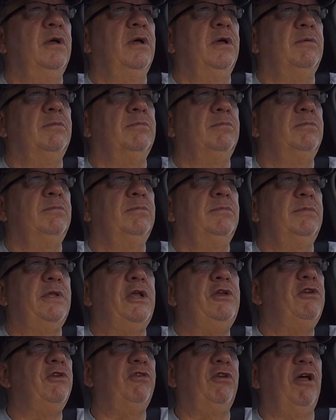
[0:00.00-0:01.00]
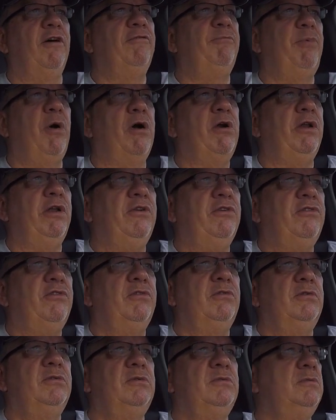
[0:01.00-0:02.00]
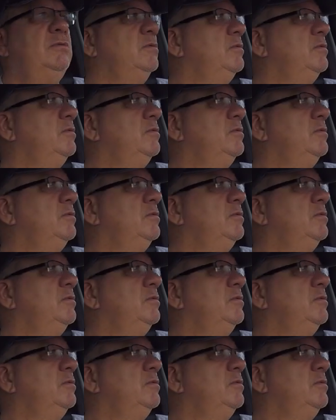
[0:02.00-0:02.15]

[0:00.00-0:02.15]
um, they just love parties.